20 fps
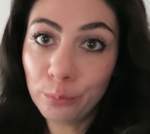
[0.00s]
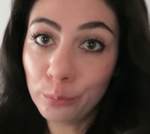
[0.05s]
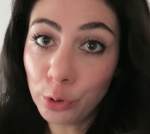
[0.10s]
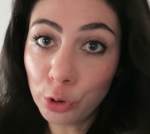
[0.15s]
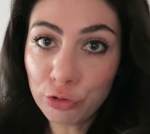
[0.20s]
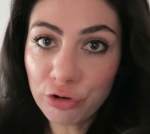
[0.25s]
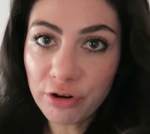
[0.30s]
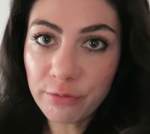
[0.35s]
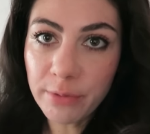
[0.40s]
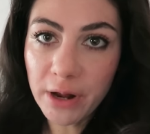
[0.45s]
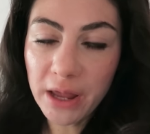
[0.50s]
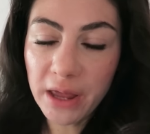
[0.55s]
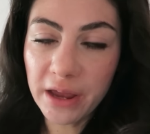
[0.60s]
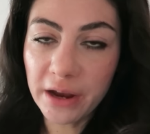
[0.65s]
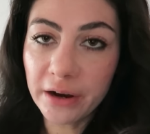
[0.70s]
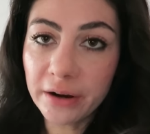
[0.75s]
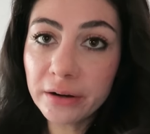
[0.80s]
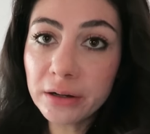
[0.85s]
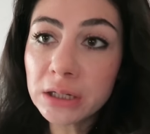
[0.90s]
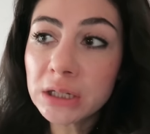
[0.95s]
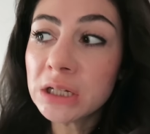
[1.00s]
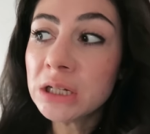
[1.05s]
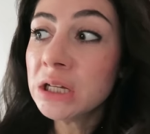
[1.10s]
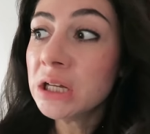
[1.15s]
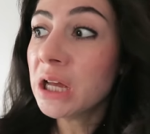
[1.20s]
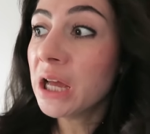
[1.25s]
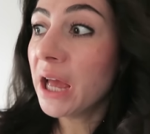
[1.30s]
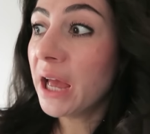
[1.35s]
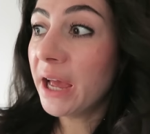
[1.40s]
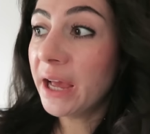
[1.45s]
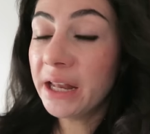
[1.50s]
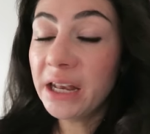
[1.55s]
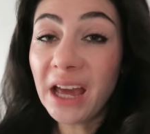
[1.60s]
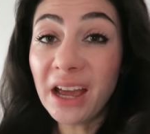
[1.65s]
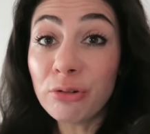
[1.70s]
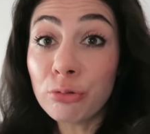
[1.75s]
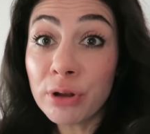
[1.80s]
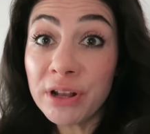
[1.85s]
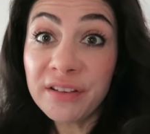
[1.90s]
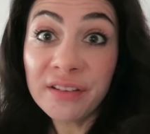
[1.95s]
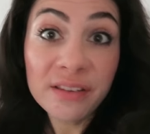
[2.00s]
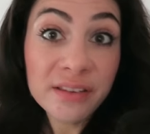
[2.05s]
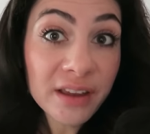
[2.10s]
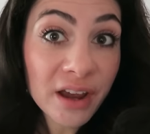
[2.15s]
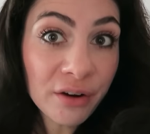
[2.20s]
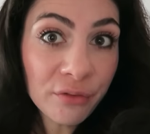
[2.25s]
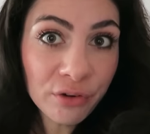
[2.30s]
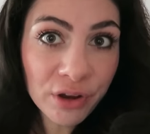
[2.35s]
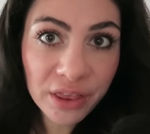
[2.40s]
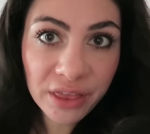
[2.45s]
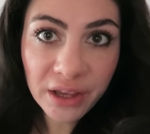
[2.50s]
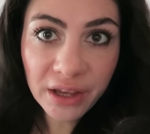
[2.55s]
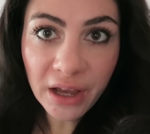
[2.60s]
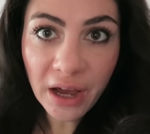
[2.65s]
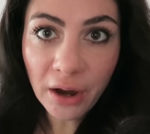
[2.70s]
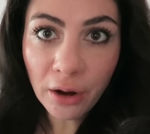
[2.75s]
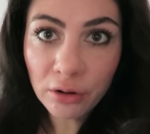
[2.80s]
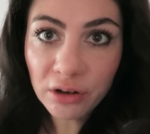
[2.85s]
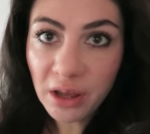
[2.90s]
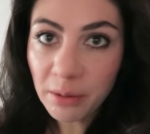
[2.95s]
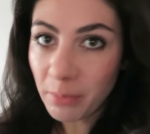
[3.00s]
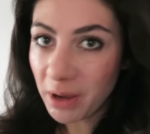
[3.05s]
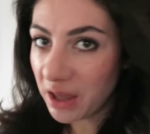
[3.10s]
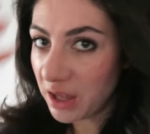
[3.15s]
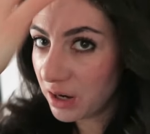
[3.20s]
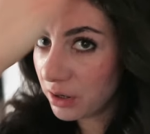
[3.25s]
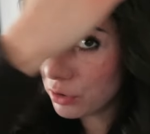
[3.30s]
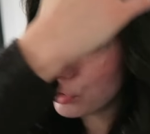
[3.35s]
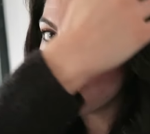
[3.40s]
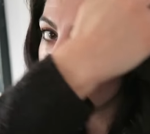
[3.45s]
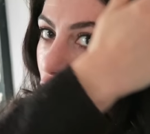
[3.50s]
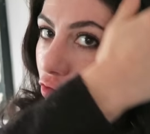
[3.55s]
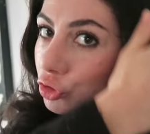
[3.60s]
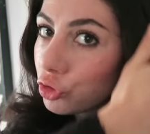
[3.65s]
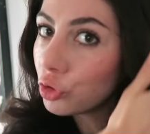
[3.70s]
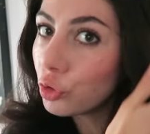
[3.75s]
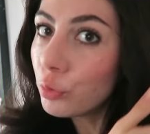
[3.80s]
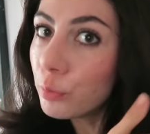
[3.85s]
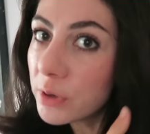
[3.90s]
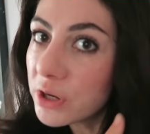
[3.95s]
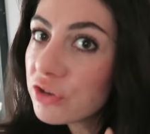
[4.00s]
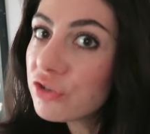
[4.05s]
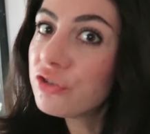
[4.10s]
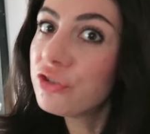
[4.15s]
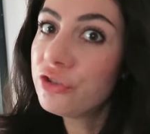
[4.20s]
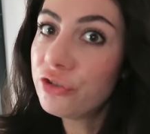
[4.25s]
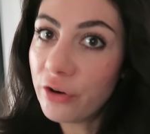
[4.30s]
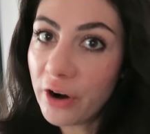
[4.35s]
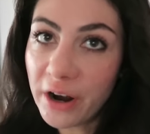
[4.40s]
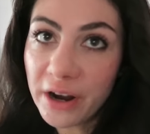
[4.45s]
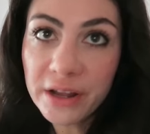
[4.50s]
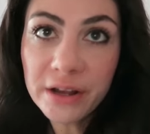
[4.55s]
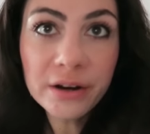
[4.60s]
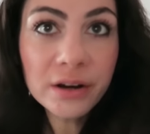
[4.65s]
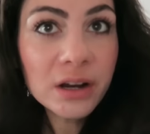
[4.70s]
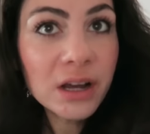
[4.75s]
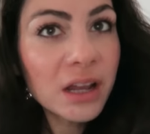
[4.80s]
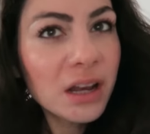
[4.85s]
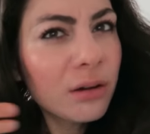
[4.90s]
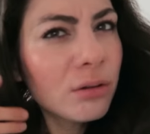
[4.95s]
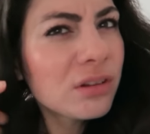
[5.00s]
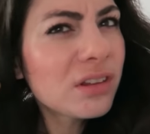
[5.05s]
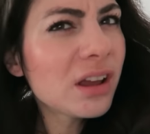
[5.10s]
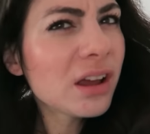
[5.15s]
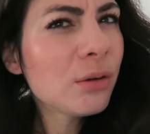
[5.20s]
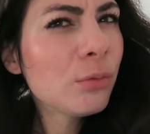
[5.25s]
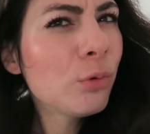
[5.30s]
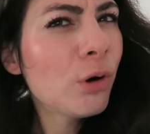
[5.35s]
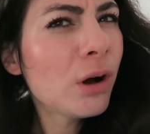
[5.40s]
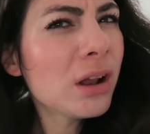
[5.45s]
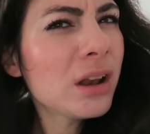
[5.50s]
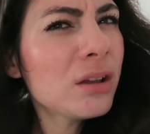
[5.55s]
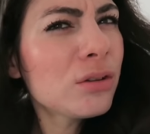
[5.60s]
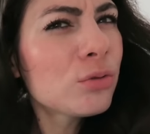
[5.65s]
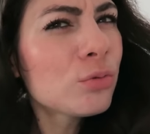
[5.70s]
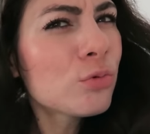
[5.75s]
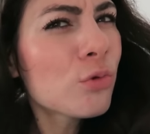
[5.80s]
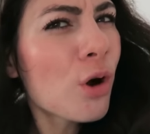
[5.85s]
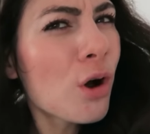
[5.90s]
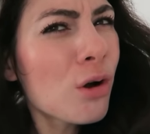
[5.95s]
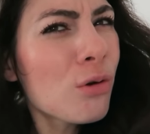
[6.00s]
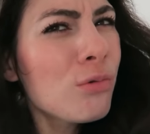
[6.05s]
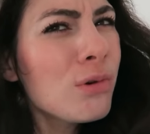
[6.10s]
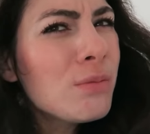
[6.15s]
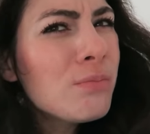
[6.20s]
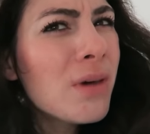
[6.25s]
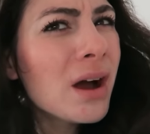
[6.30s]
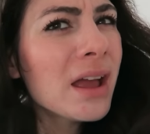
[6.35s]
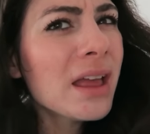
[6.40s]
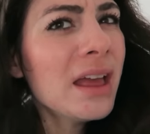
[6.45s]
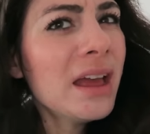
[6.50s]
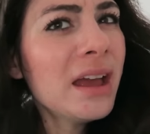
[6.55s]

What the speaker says: blow dried my hair. And I rinsed everything out and my hair is so much drier, and I was like, what is wrong with my